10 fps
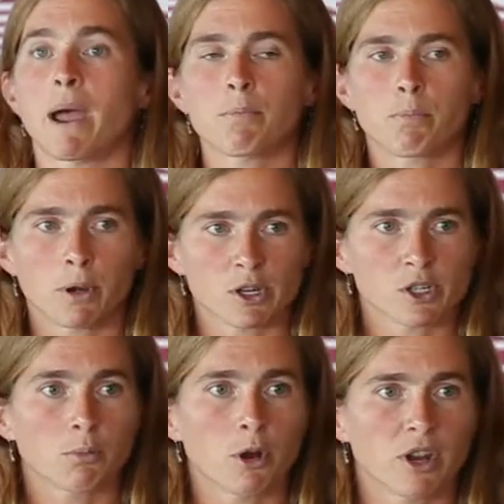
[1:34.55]
my
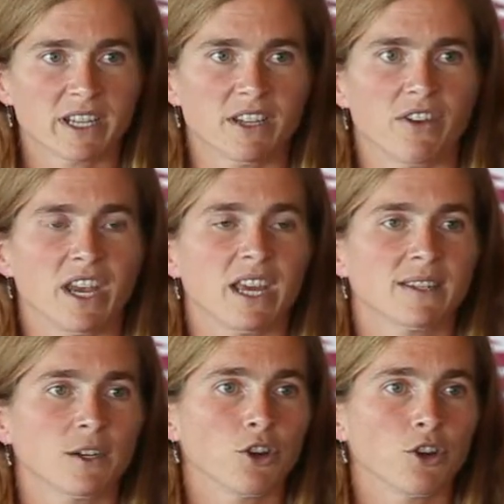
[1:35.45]
personal productivity has